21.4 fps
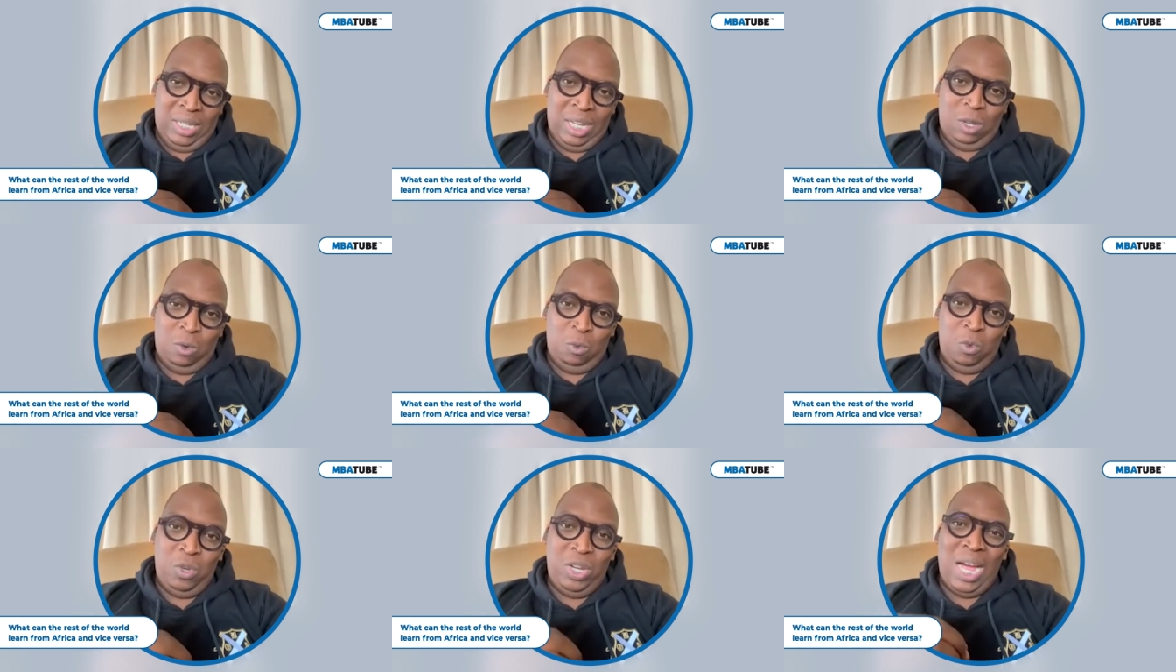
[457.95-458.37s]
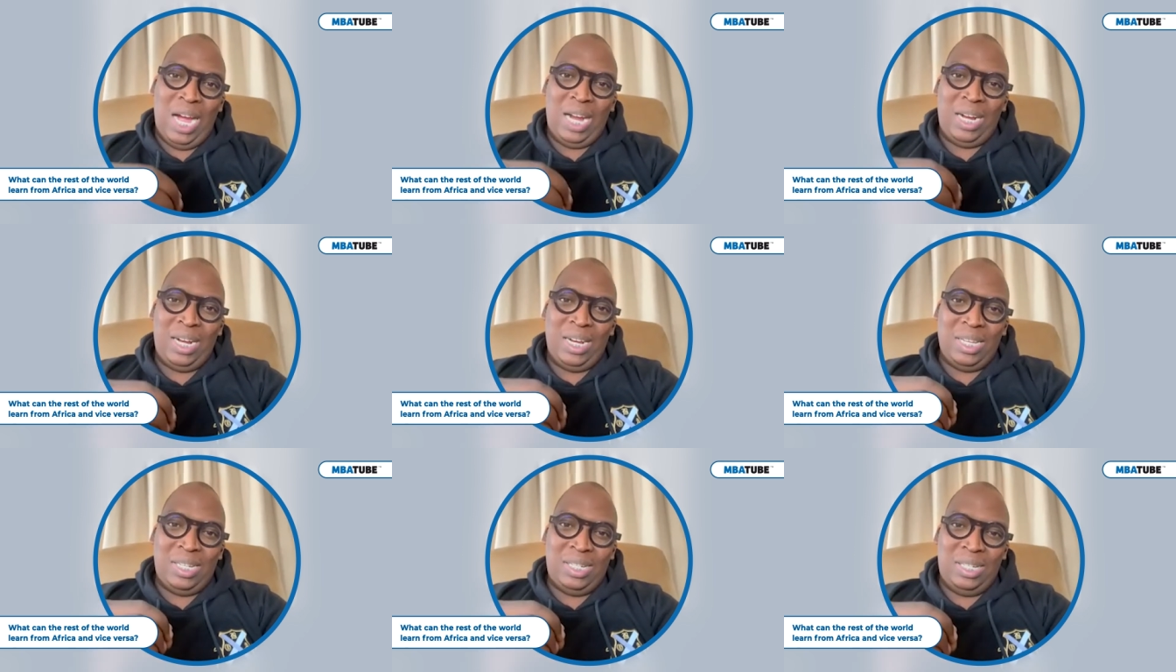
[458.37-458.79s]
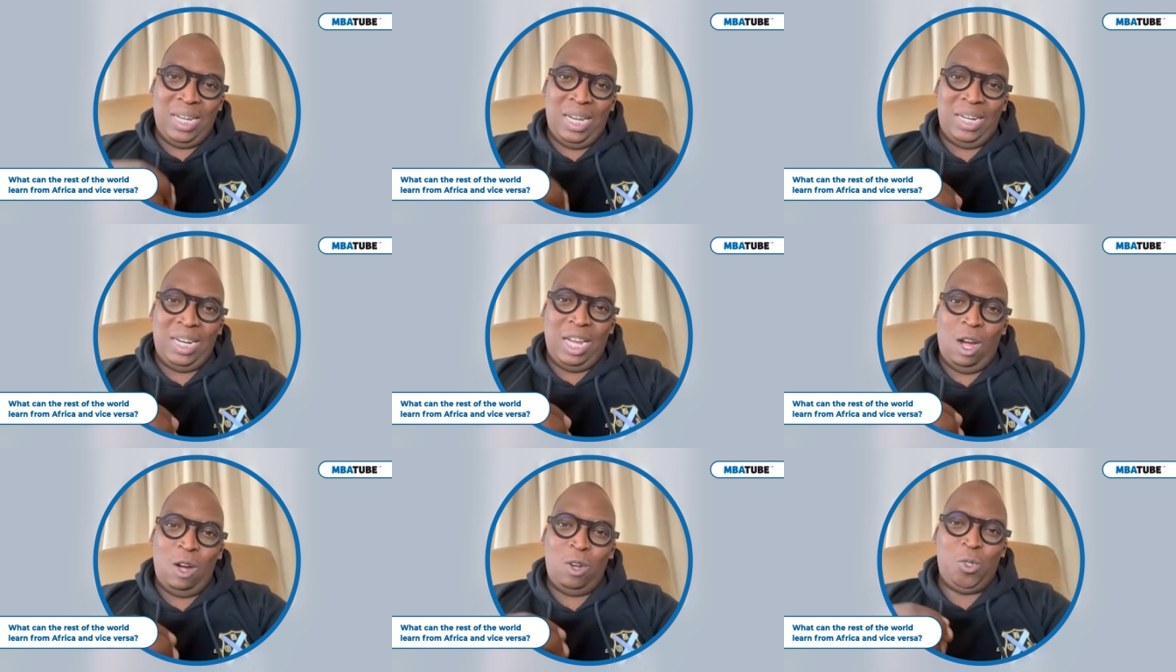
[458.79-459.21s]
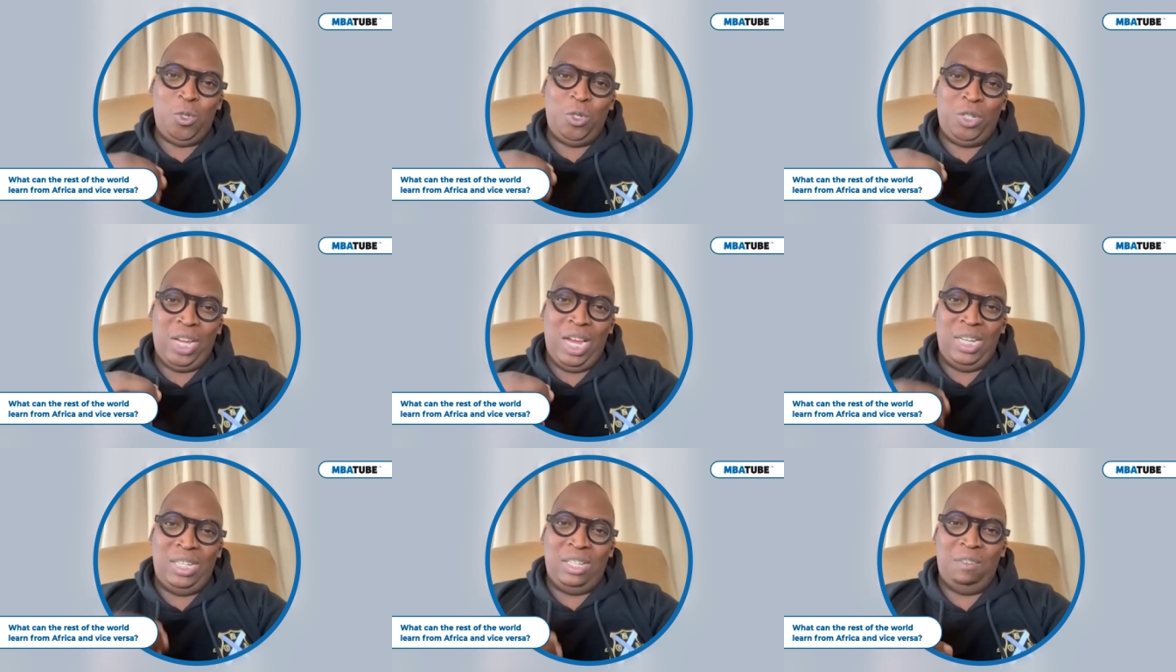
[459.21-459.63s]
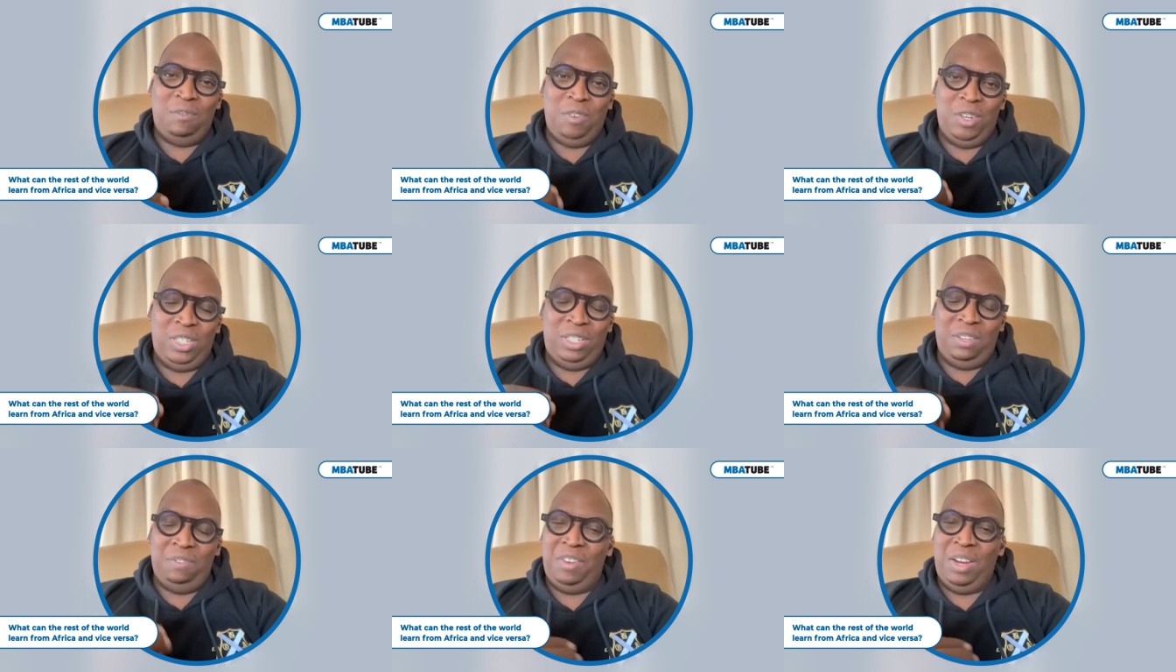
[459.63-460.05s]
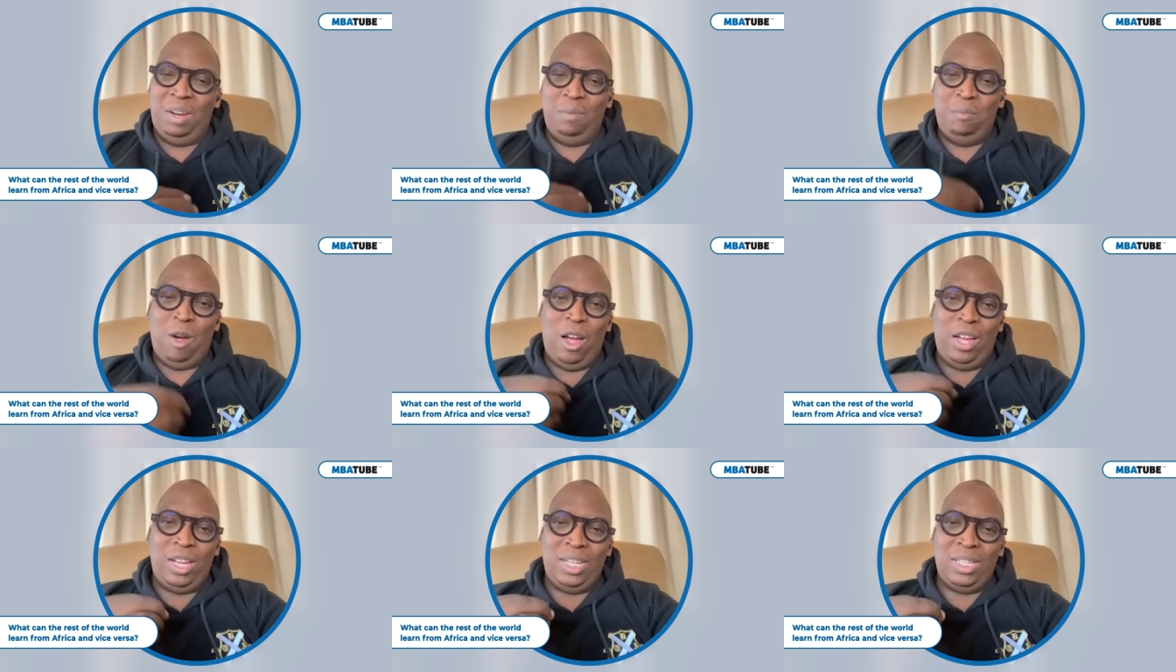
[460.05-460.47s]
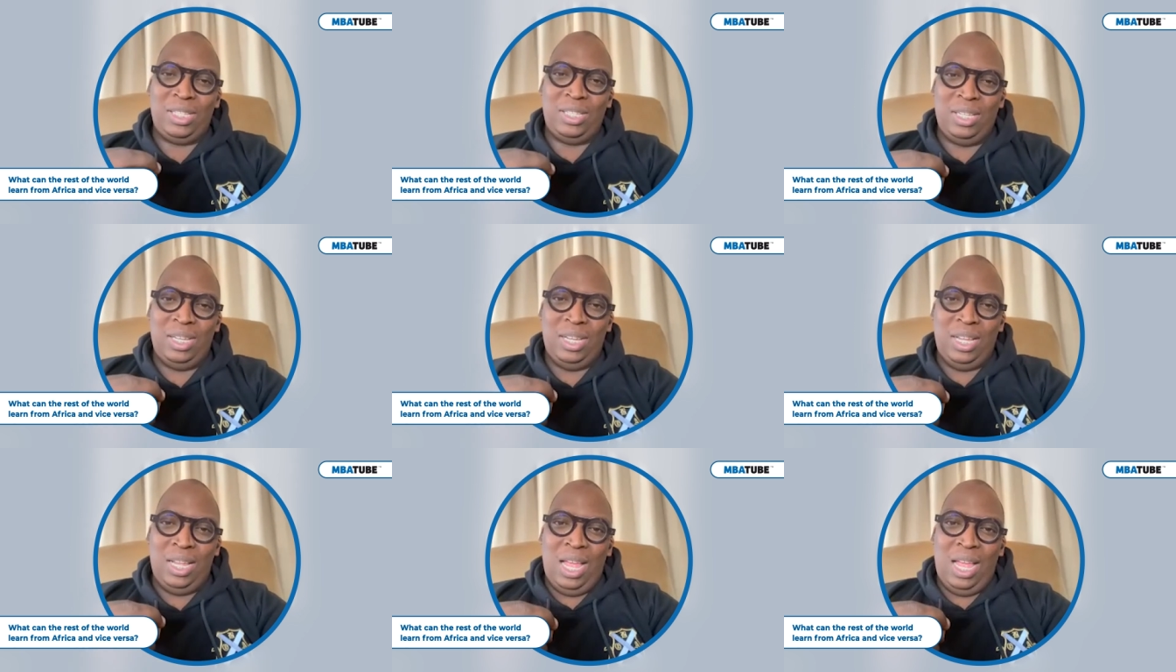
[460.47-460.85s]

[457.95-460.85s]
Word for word: that we understand how to cater for different markets.